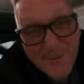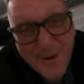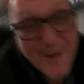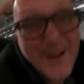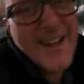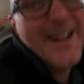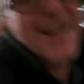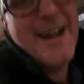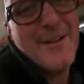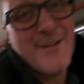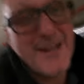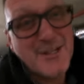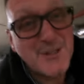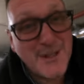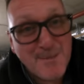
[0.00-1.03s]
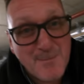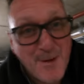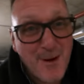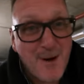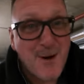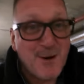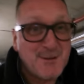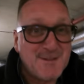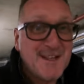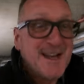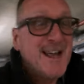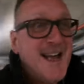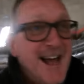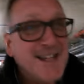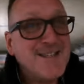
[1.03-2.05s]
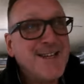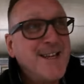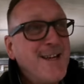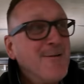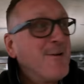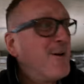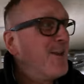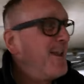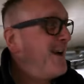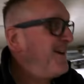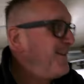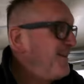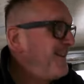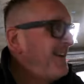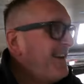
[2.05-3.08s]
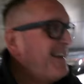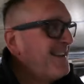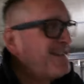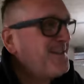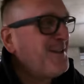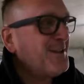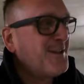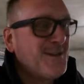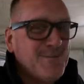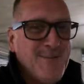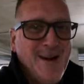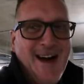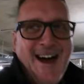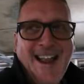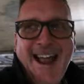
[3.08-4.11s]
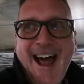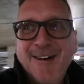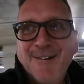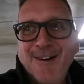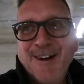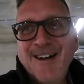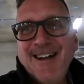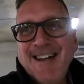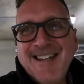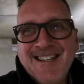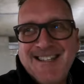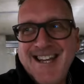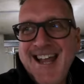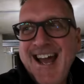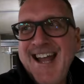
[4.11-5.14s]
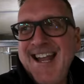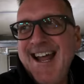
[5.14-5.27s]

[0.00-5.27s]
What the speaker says: Right, I've actually parked. I tell you what though, it took about an hour to get